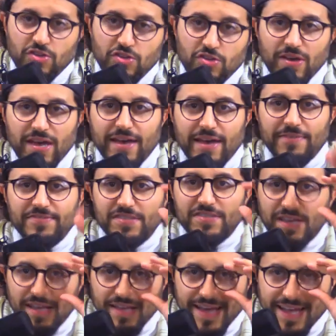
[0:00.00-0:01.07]
have
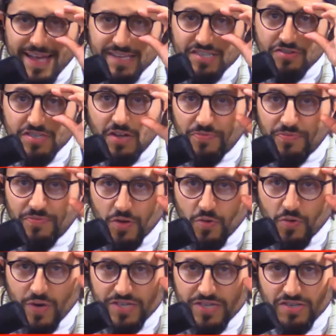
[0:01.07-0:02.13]
to ask yourself the
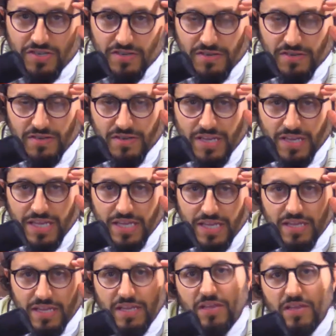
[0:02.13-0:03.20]
question,
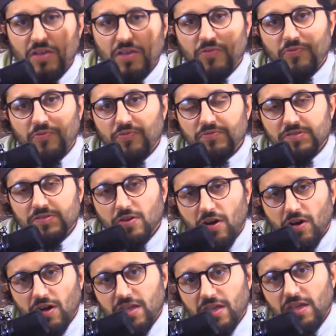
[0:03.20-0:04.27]
if
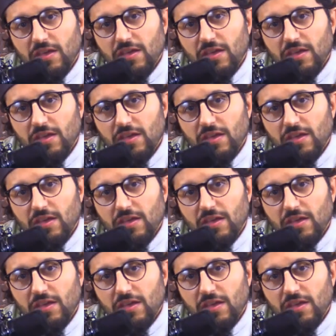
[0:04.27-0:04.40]
talking